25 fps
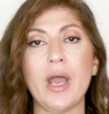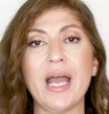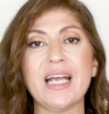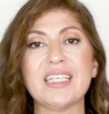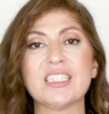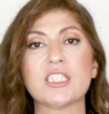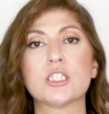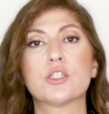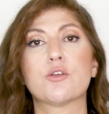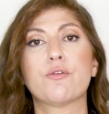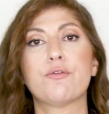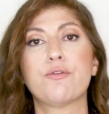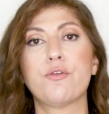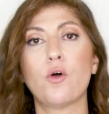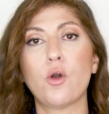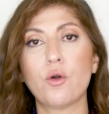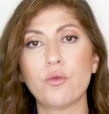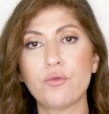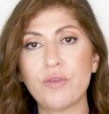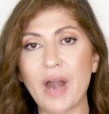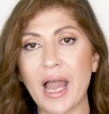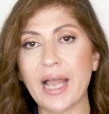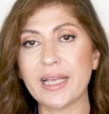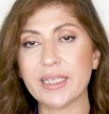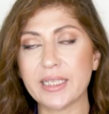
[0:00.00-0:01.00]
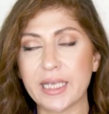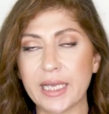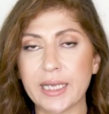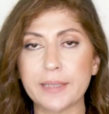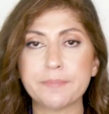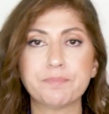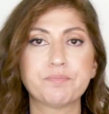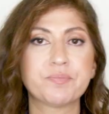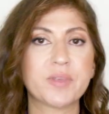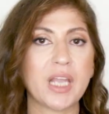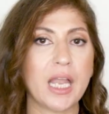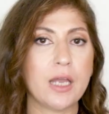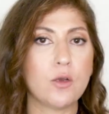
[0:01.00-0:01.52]
US for
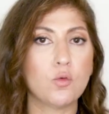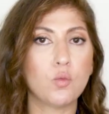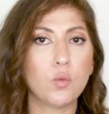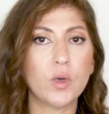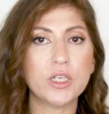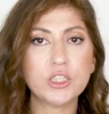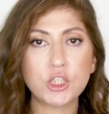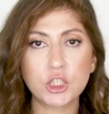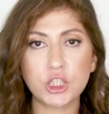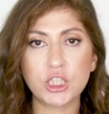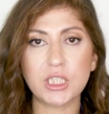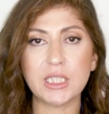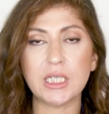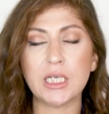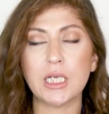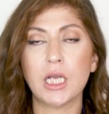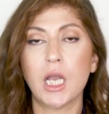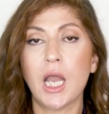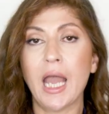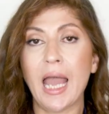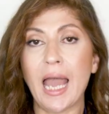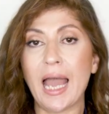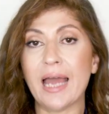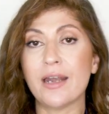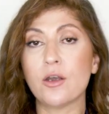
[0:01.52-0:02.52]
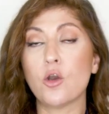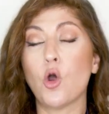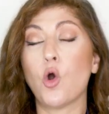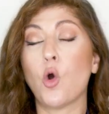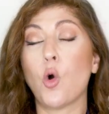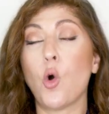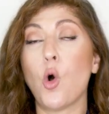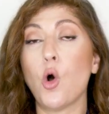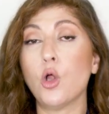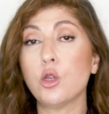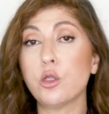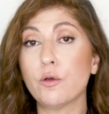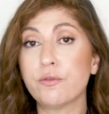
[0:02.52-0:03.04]
ranking, and what she and
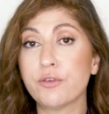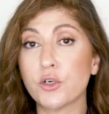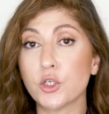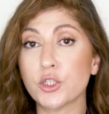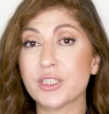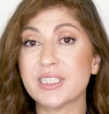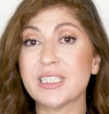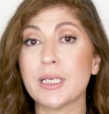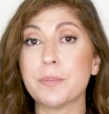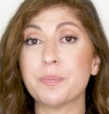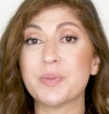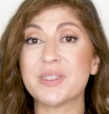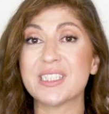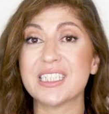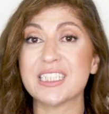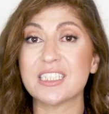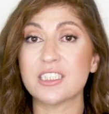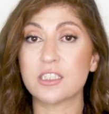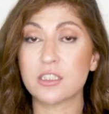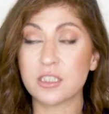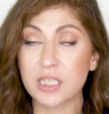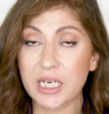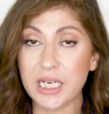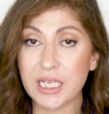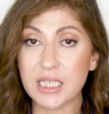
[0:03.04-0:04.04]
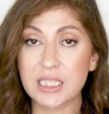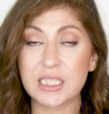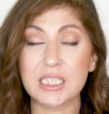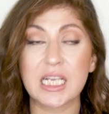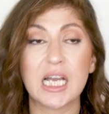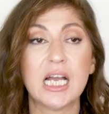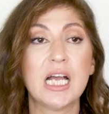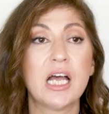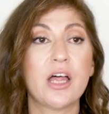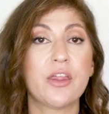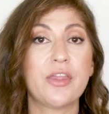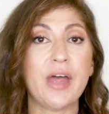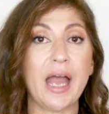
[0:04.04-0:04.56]
all of her tips and tricks
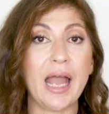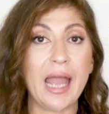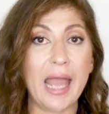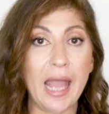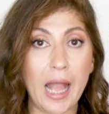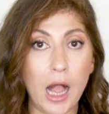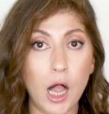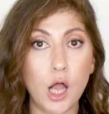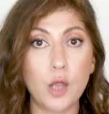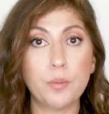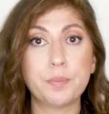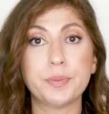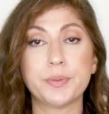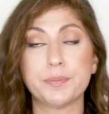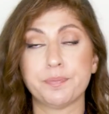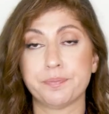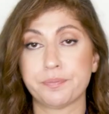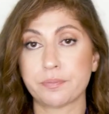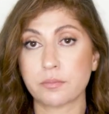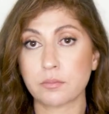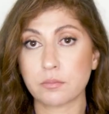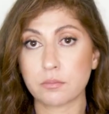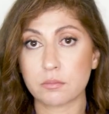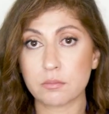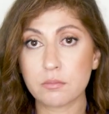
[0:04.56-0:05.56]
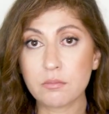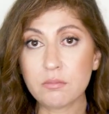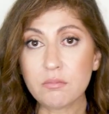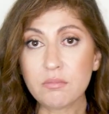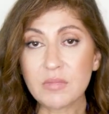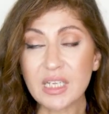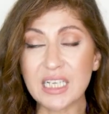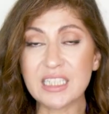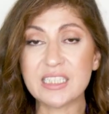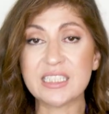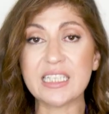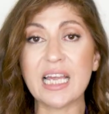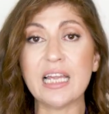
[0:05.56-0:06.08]
that help
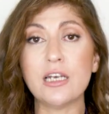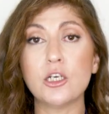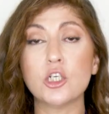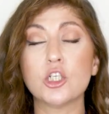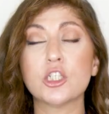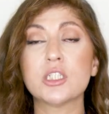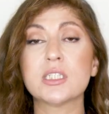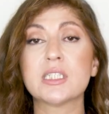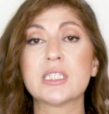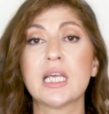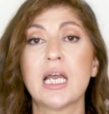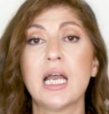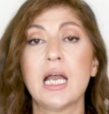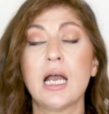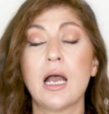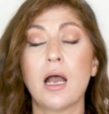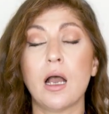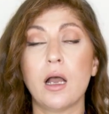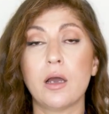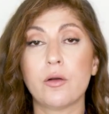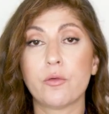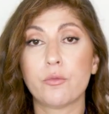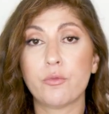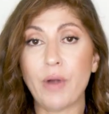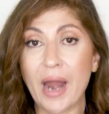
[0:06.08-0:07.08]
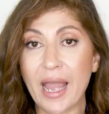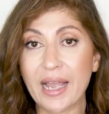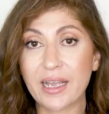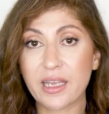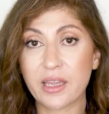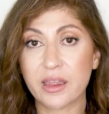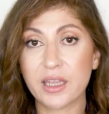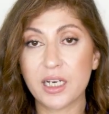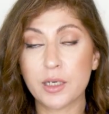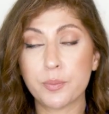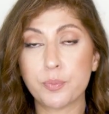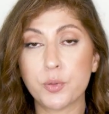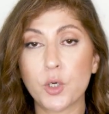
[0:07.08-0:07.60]
sellers rank
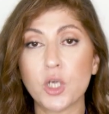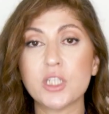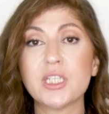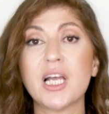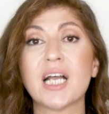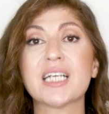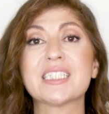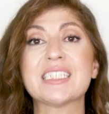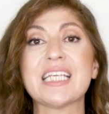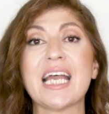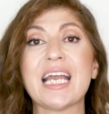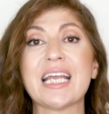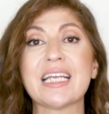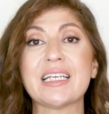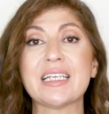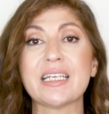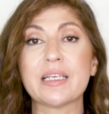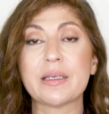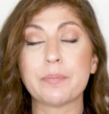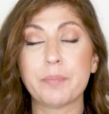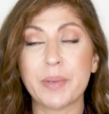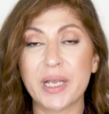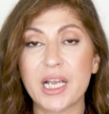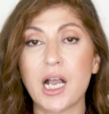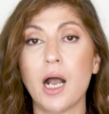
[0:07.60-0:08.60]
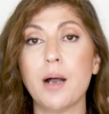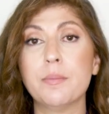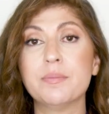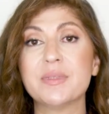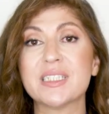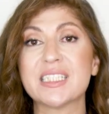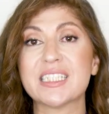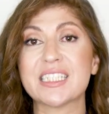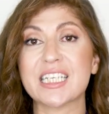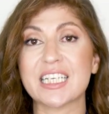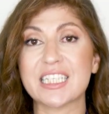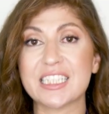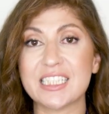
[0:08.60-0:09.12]
their products and become
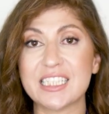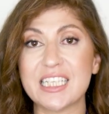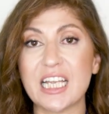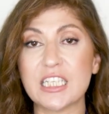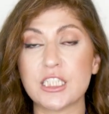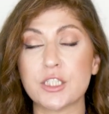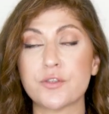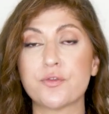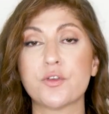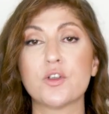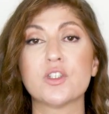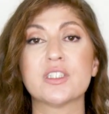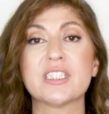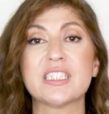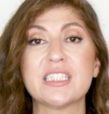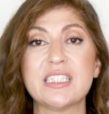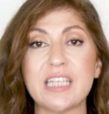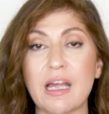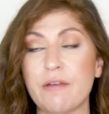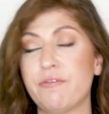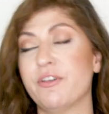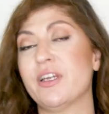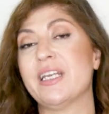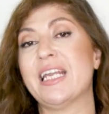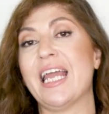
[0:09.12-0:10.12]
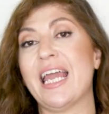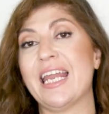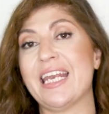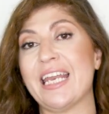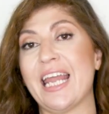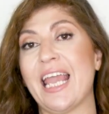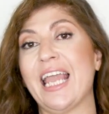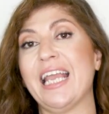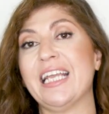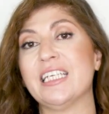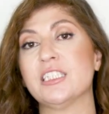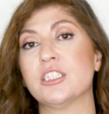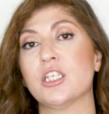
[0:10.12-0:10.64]
successful 7- and
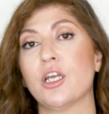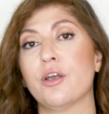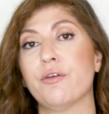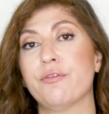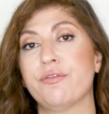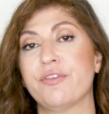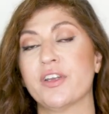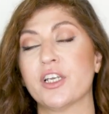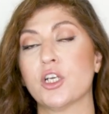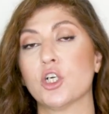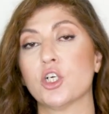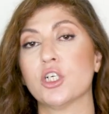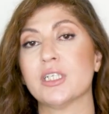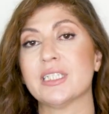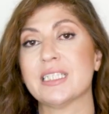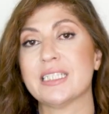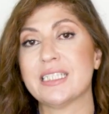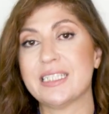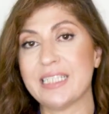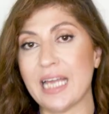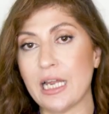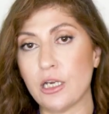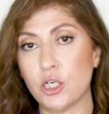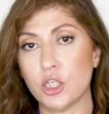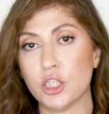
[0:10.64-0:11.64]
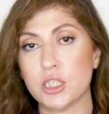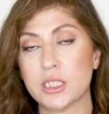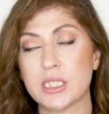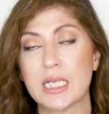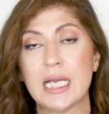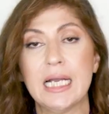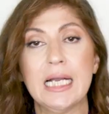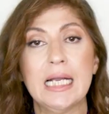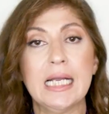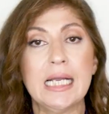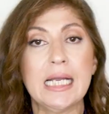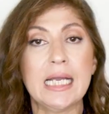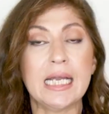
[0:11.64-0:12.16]
8-figure sellers.
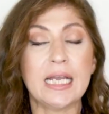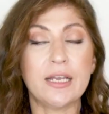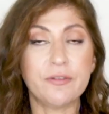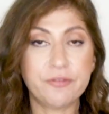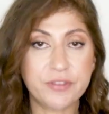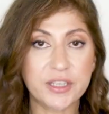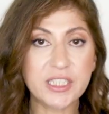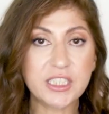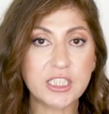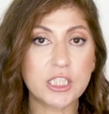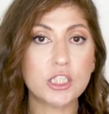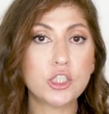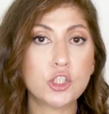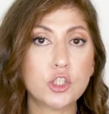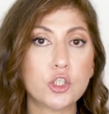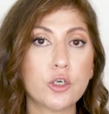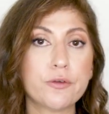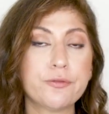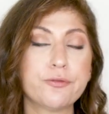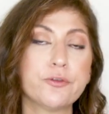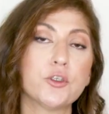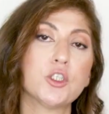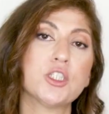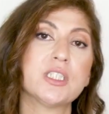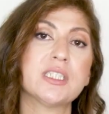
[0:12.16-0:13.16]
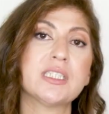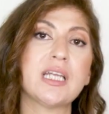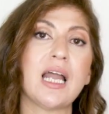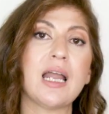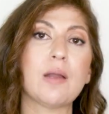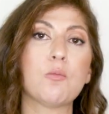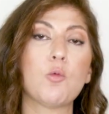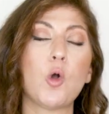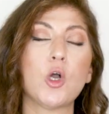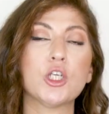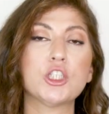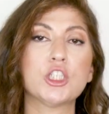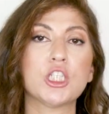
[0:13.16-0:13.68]
If this is your first
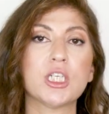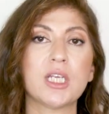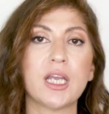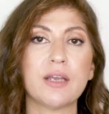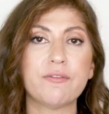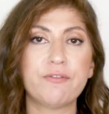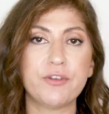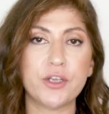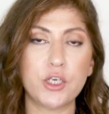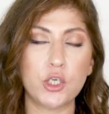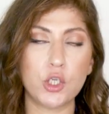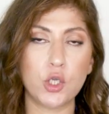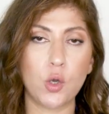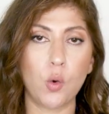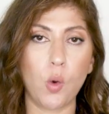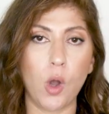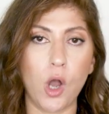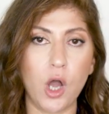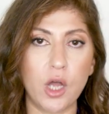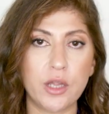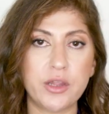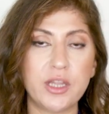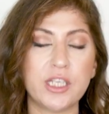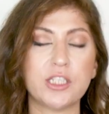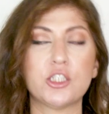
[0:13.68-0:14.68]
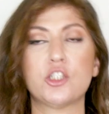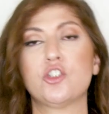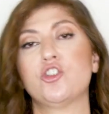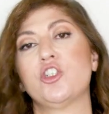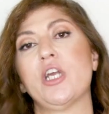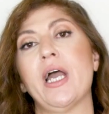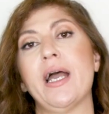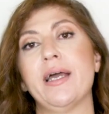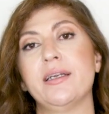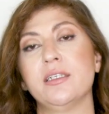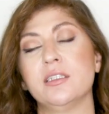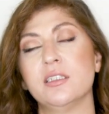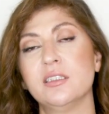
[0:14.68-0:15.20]
time watching a video on this
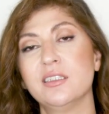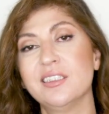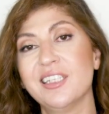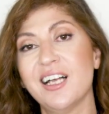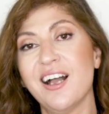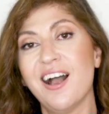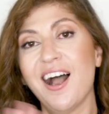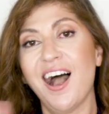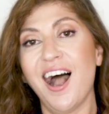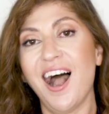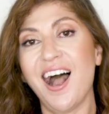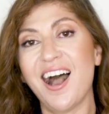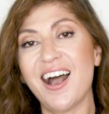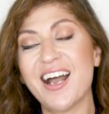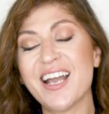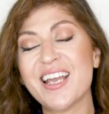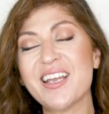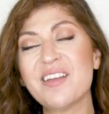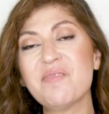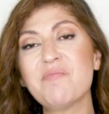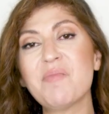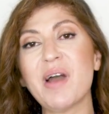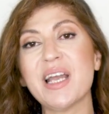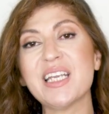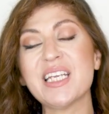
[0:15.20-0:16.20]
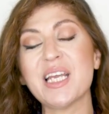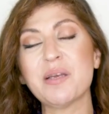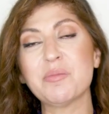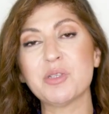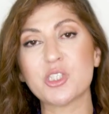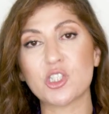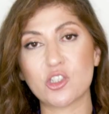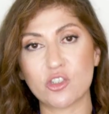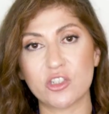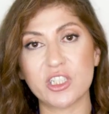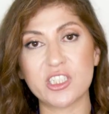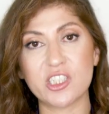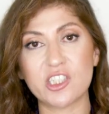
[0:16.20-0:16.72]
channel, hi, my name
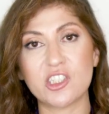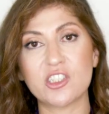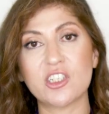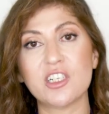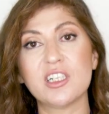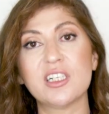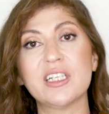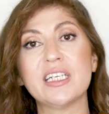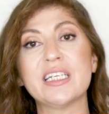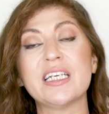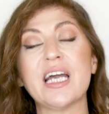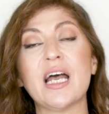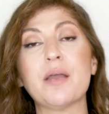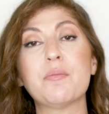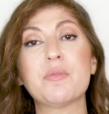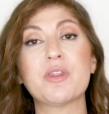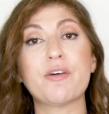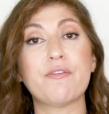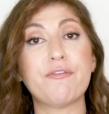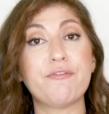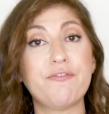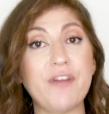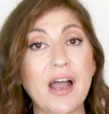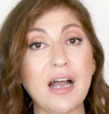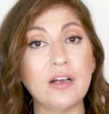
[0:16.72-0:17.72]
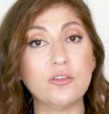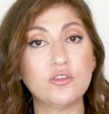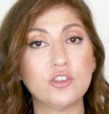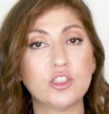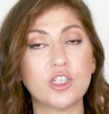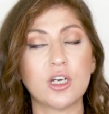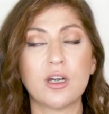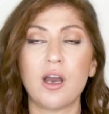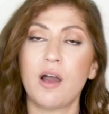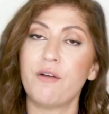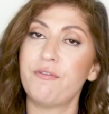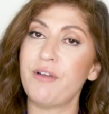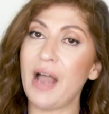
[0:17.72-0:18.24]
is Crystal and I'm the
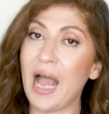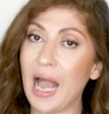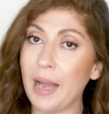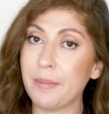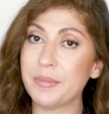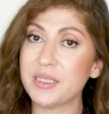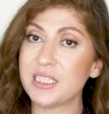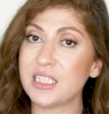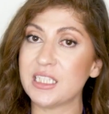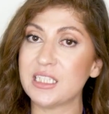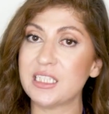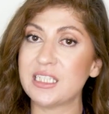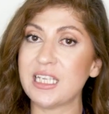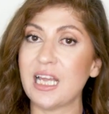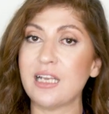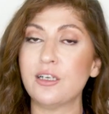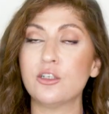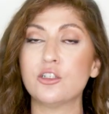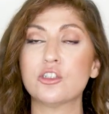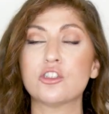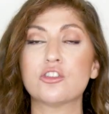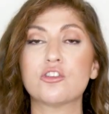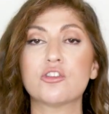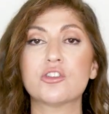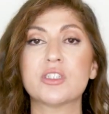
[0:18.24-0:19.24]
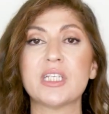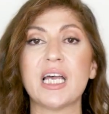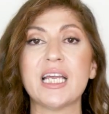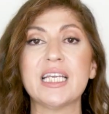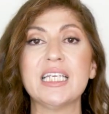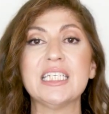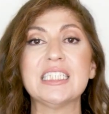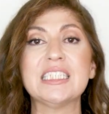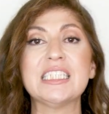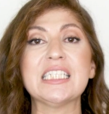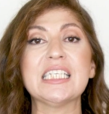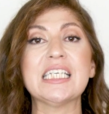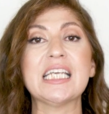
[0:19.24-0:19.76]
founder of Amazon Sellers
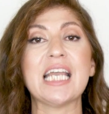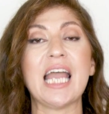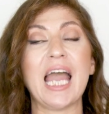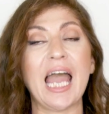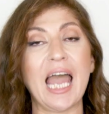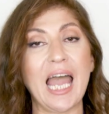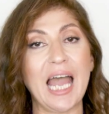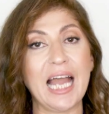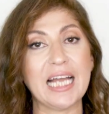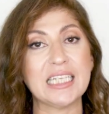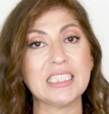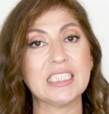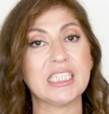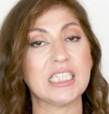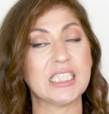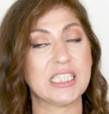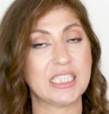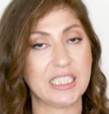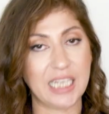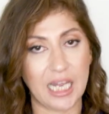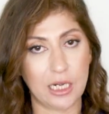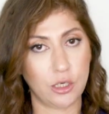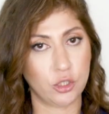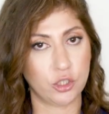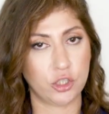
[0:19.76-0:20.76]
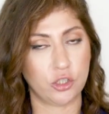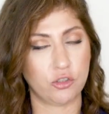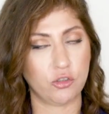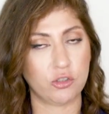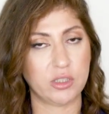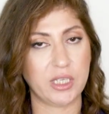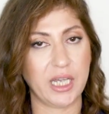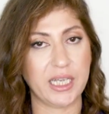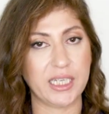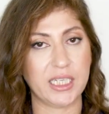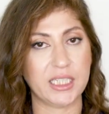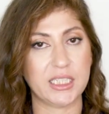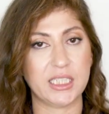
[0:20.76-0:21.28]
Society and Sellers
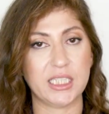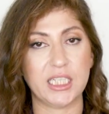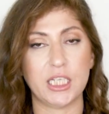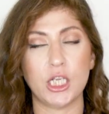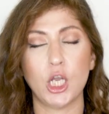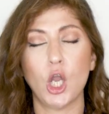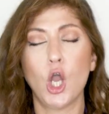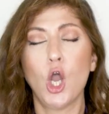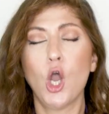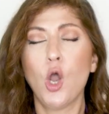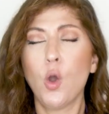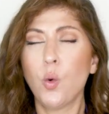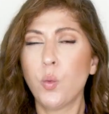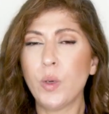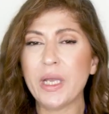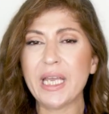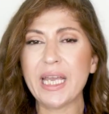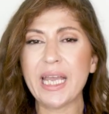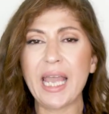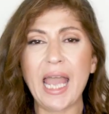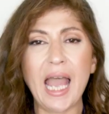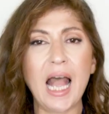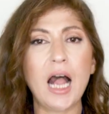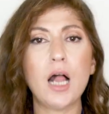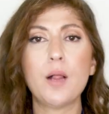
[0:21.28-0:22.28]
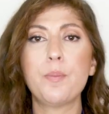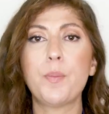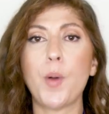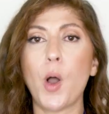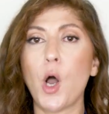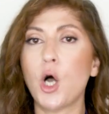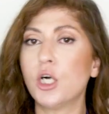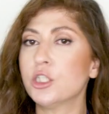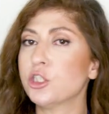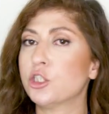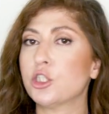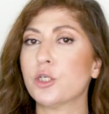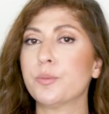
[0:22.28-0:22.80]
Society. We help
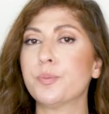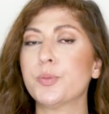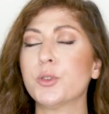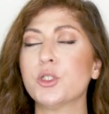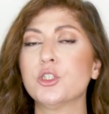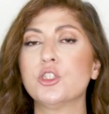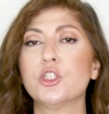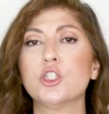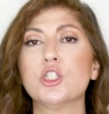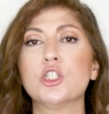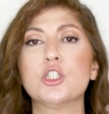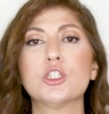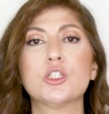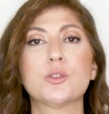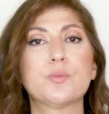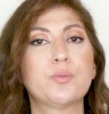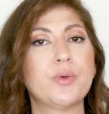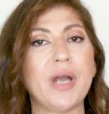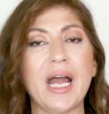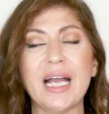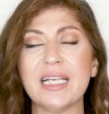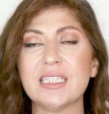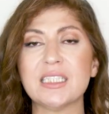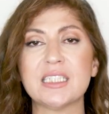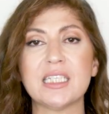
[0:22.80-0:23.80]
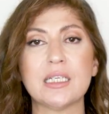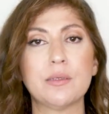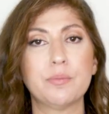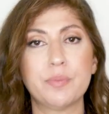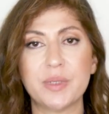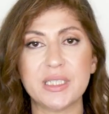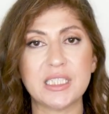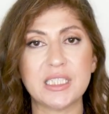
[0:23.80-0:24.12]
entrepreneurs, brands, and